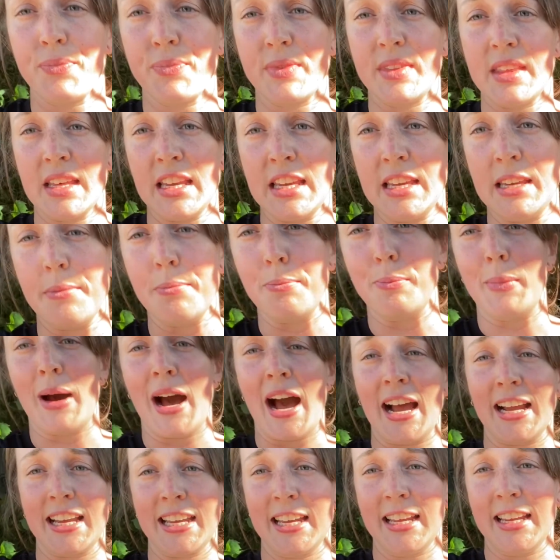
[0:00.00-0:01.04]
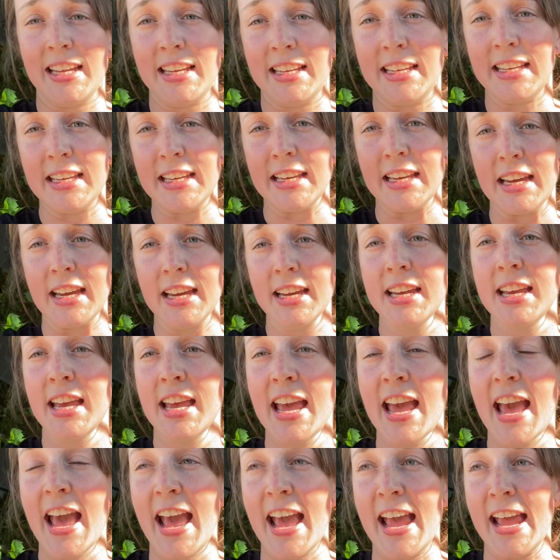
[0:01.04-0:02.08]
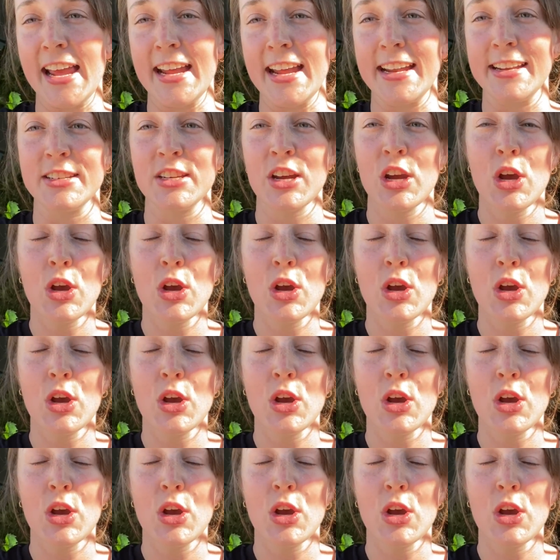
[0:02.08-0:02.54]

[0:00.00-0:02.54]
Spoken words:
the market here, and